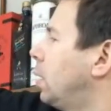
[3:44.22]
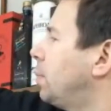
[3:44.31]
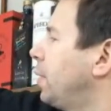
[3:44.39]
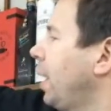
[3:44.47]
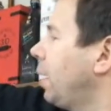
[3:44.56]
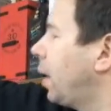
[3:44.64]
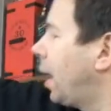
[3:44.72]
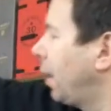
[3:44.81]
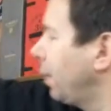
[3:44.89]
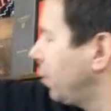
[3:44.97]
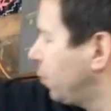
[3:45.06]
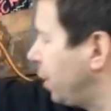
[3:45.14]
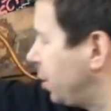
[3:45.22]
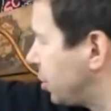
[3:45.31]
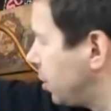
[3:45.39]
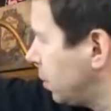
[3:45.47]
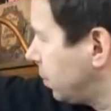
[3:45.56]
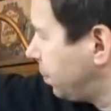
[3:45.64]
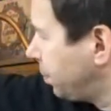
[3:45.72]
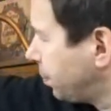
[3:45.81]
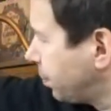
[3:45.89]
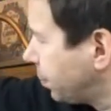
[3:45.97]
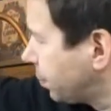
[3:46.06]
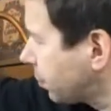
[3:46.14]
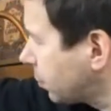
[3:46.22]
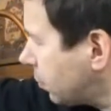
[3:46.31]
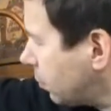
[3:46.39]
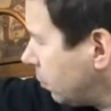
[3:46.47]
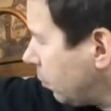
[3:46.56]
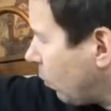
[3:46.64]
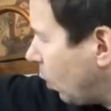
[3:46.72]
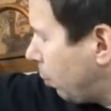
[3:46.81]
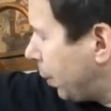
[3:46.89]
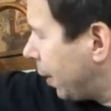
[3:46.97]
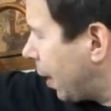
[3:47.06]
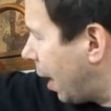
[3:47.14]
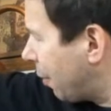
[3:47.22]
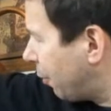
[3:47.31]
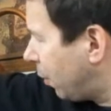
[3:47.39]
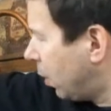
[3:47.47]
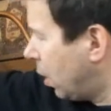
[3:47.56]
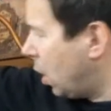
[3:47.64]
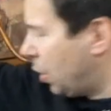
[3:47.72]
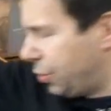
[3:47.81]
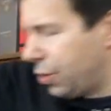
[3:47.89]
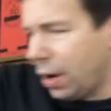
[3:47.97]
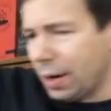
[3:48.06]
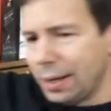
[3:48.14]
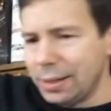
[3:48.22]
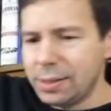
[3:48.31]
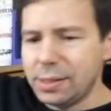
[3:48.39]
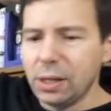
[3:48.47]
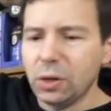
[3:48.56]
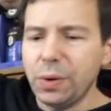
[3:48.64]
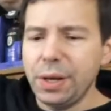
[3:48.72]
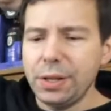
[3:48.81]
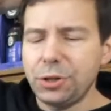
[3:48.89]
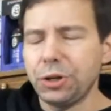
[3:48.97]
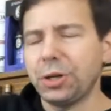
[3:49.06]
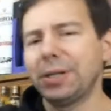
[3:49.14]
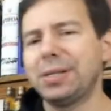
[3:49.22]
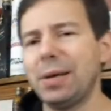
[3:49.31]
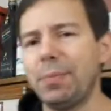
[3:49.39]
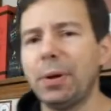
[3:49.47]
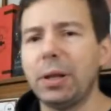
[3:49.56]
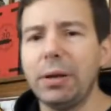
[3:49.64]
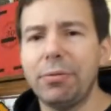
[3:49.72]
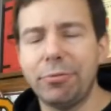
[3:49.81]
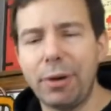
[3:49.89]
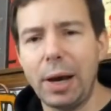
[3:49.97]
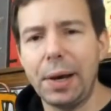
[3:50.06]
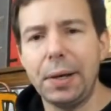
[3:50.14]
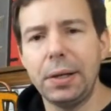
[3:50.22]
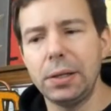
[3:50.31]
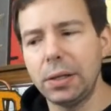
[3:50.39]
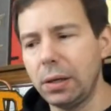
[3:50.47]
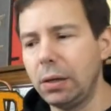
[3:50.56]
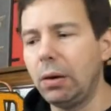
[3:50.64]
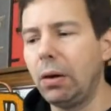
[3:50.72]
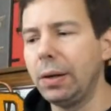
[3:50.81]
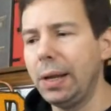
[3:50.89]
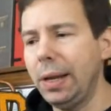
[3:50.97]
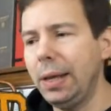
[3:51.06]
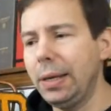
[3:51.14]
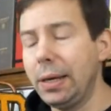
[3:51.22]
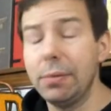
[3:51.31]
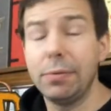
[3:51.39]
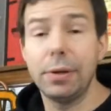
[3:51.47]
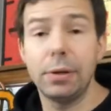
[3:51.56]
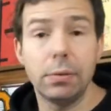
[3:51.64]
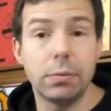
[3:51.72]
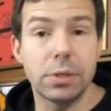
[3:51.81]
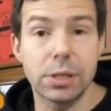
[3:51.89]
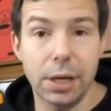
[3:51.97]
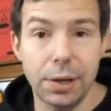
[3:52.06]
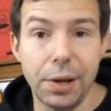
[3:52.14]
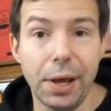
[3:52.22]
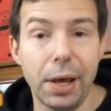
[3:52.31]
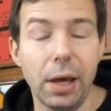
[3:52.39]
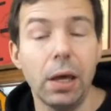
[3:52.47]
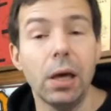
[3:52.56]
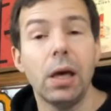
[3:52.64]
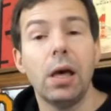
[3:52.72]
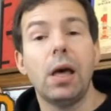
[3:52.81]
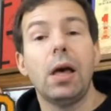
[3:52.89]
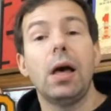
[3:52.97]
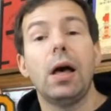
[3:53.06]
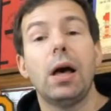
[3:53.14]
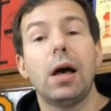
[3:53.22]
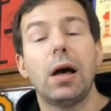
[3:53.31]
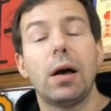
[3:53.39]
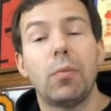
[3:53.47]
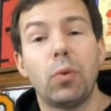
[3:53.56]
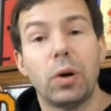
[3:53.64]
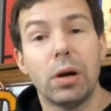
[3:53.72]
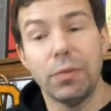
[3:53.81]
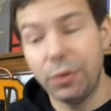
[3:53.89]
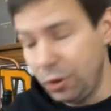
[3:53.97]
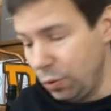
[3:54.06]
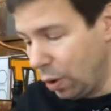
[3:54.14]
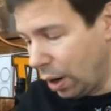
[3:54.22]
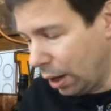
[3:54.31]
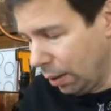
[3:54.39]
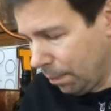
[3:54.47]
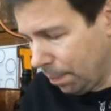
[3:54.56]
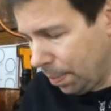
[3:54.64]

Yeah, Highland region, Blair Athol. Not a distillery that you can typically find on any given Sunday, wherever you are.